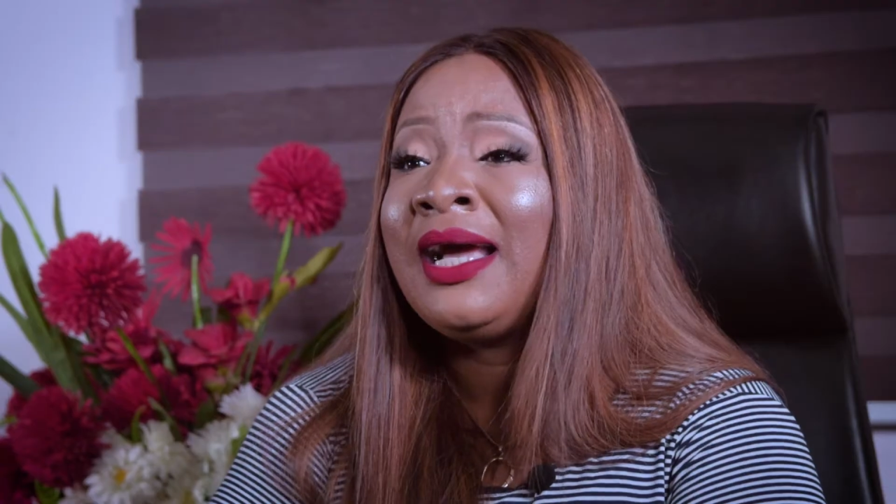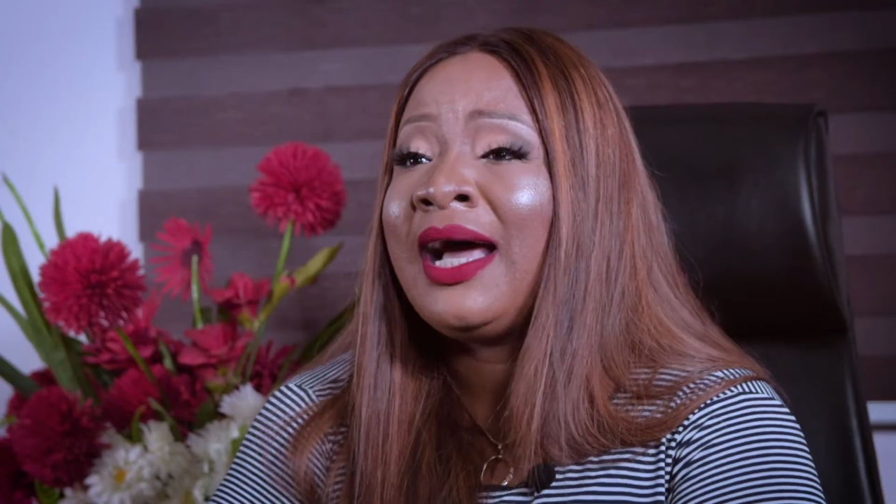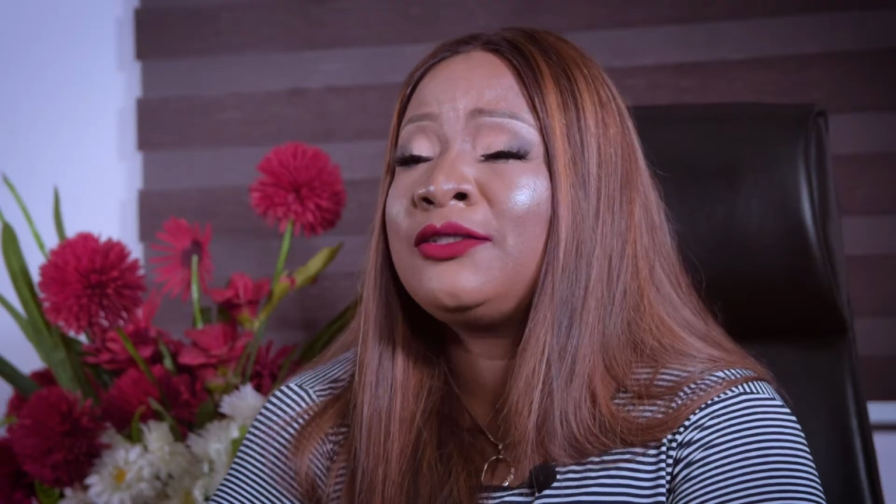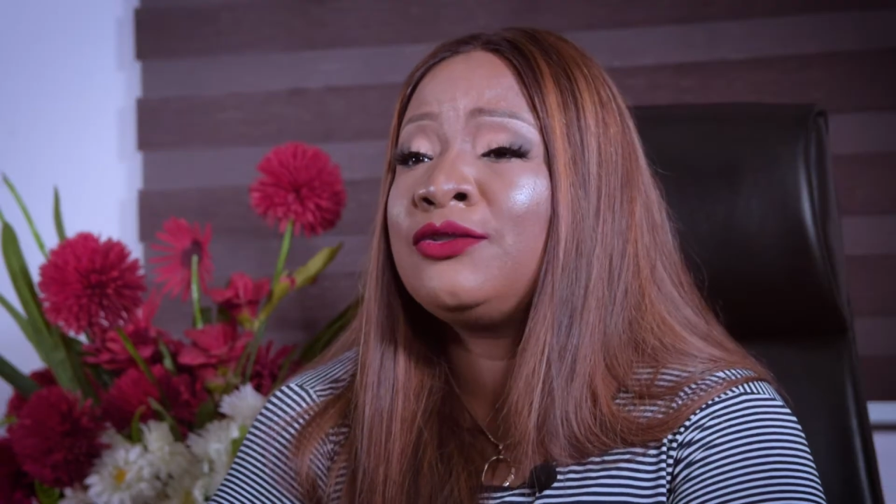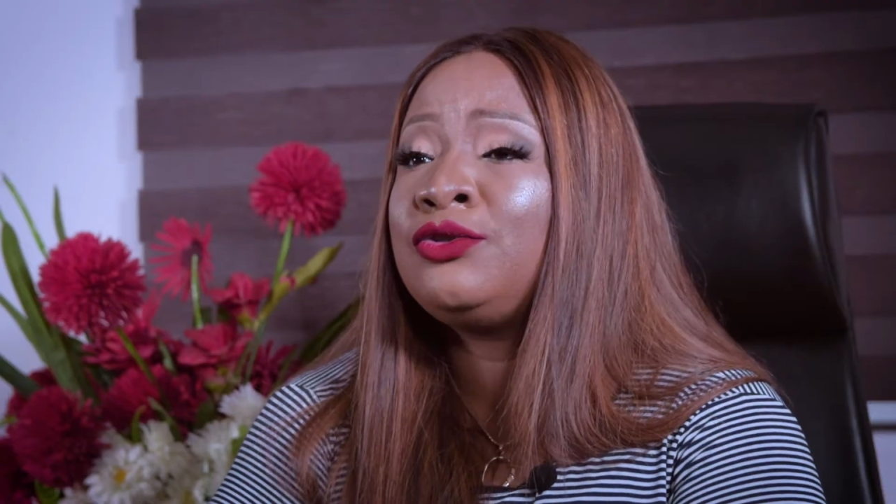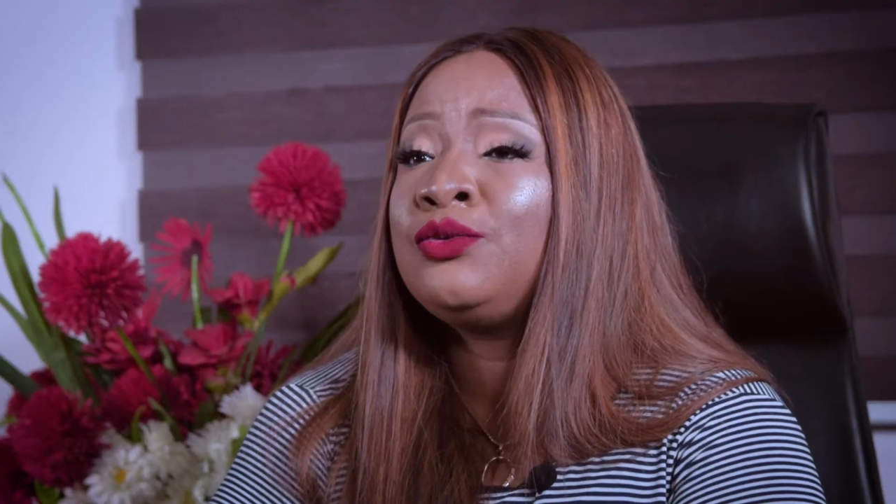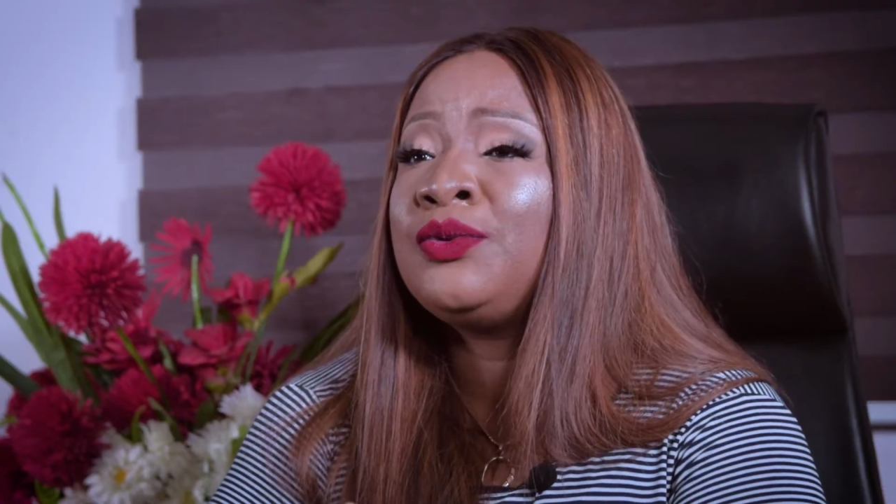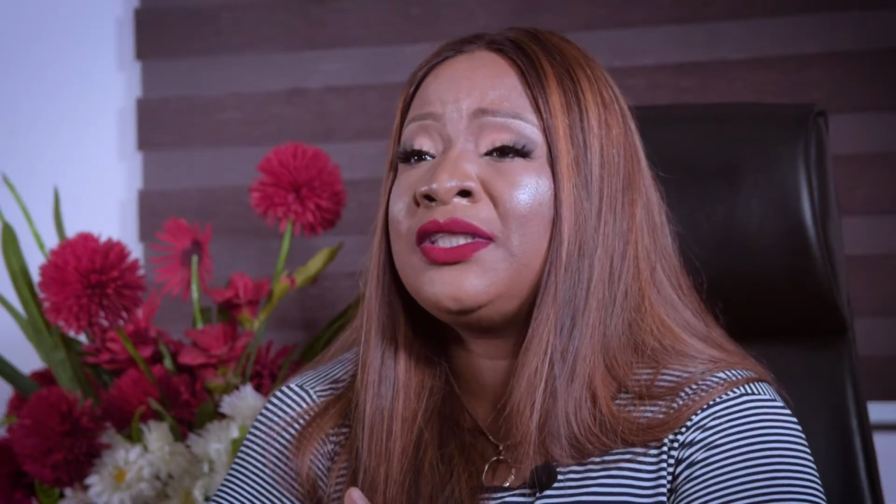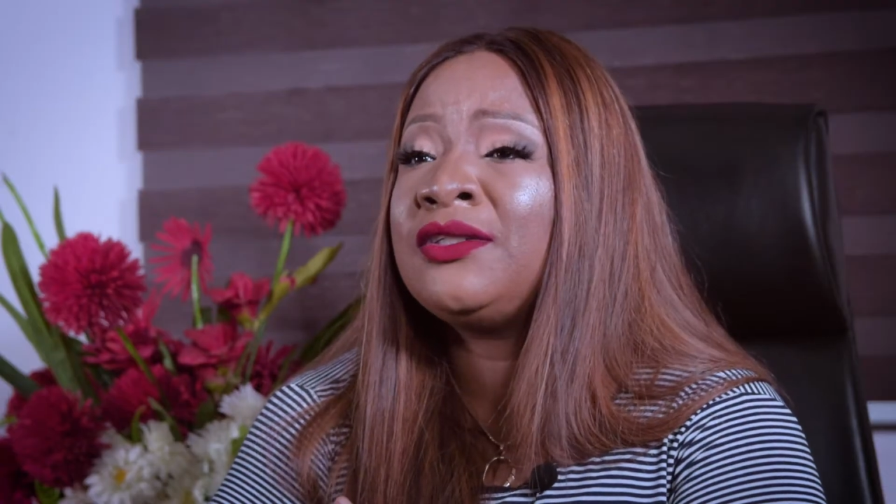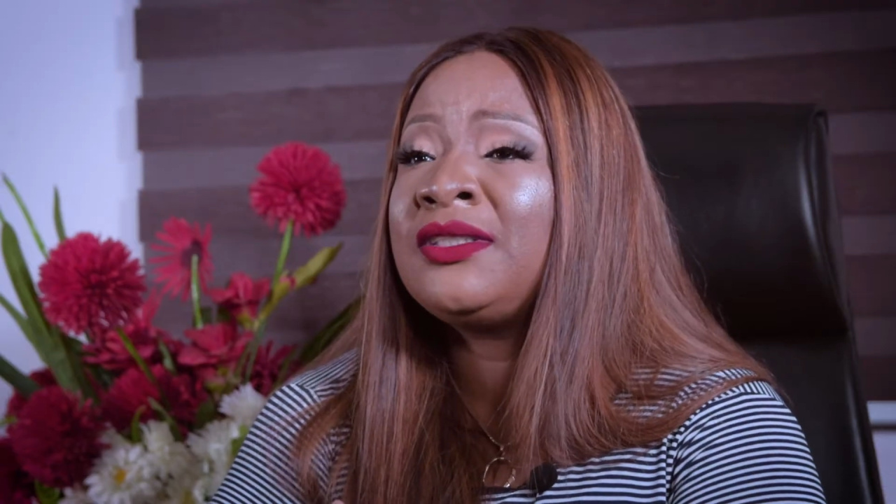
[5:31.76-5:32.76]
has to do
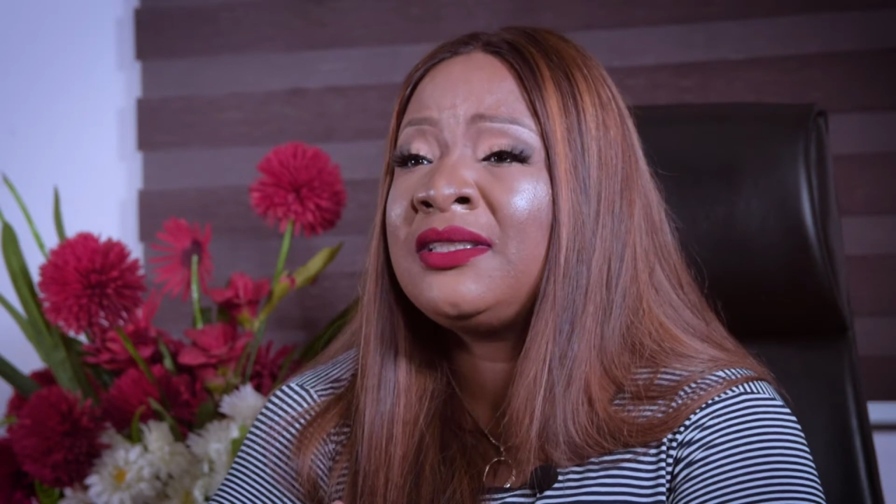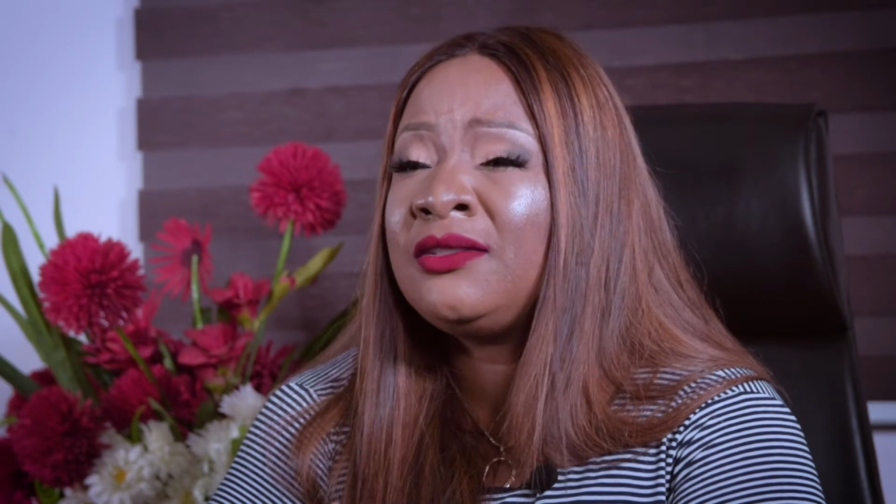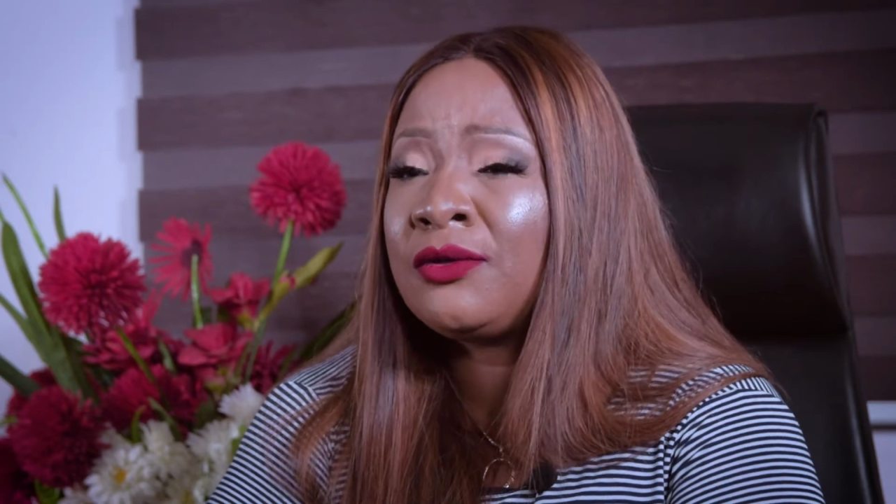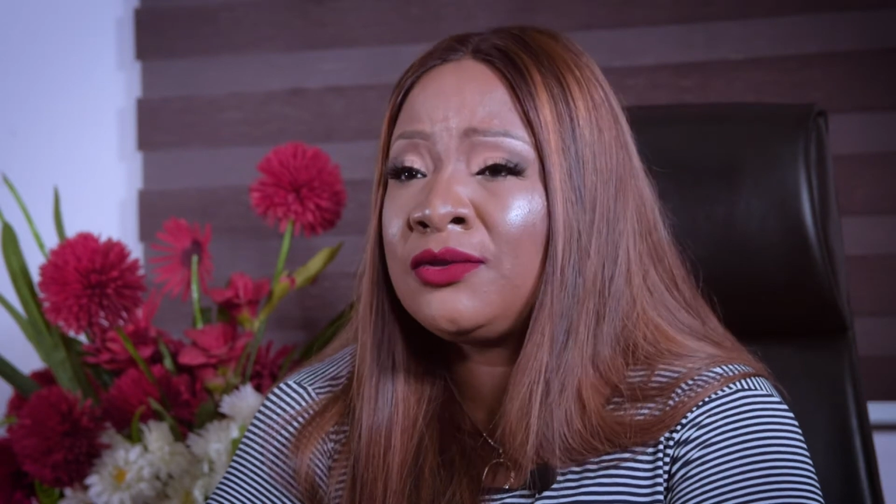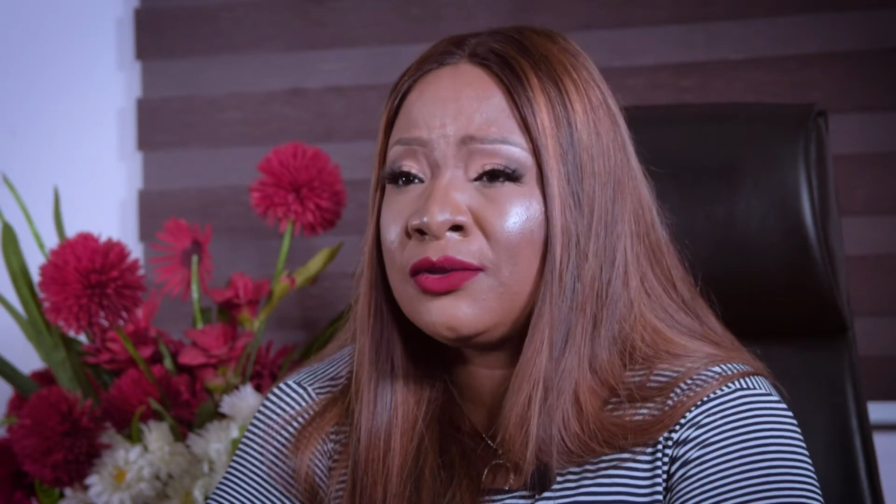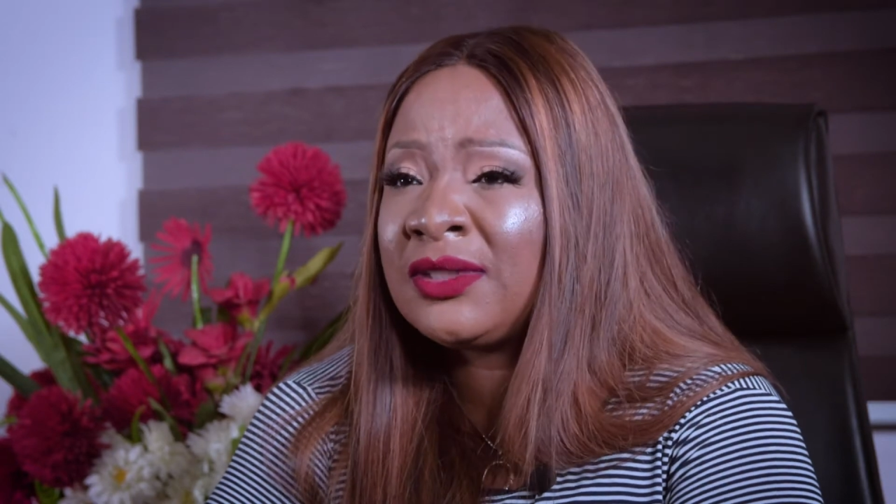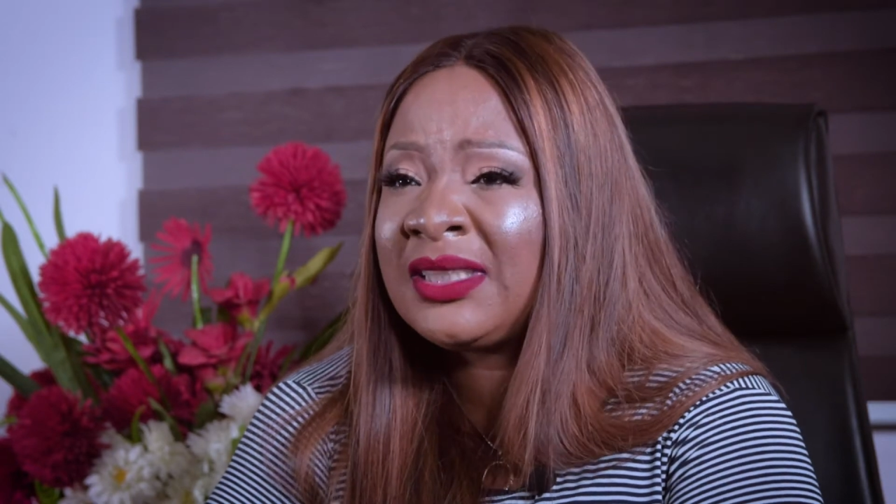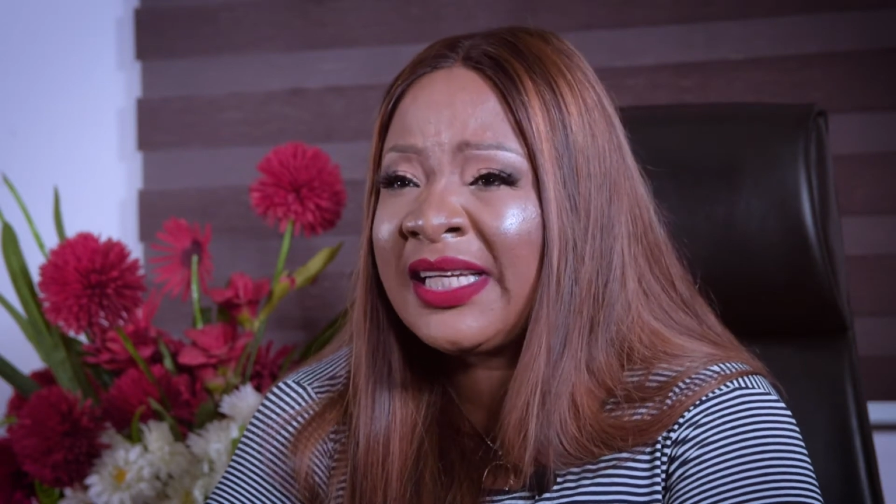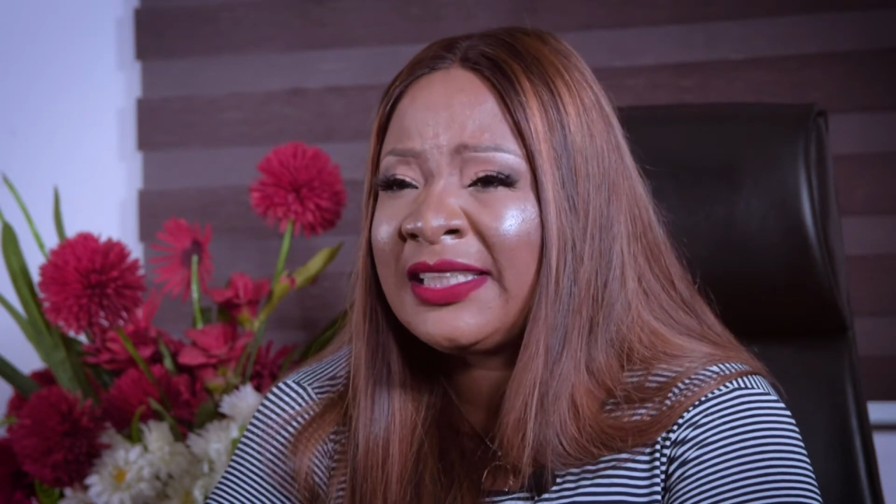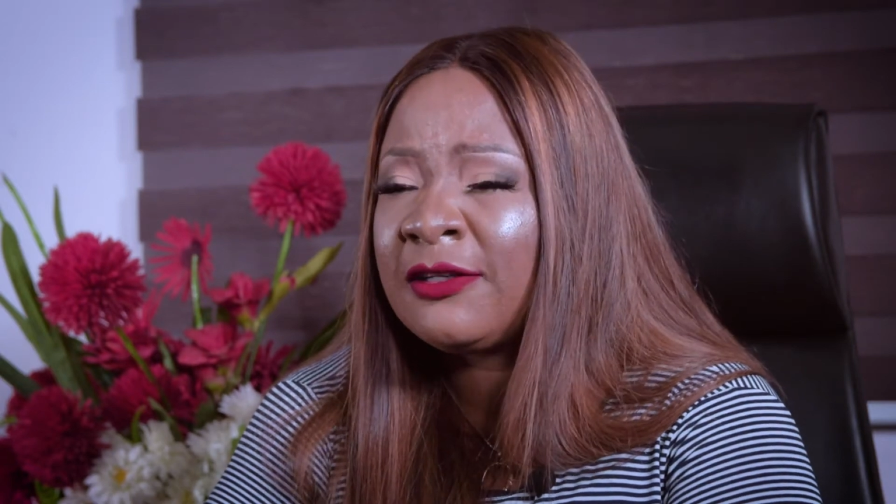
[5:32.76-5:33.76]
with your
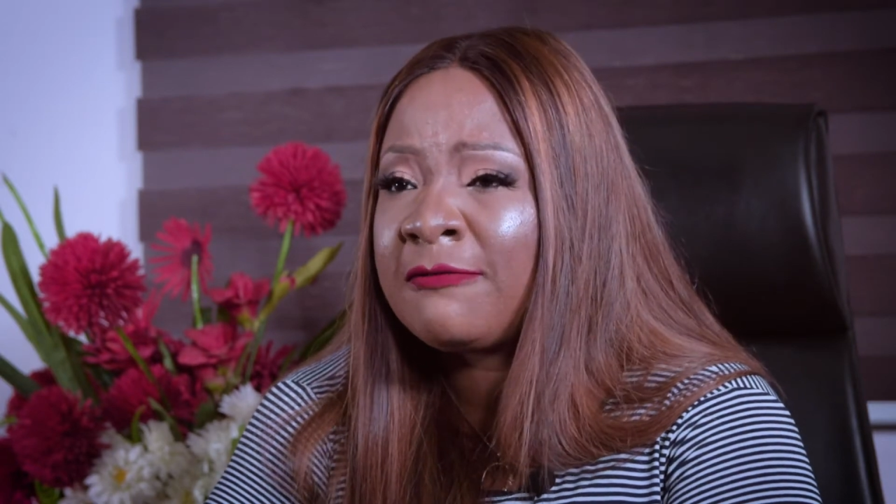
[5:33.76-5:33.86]
state of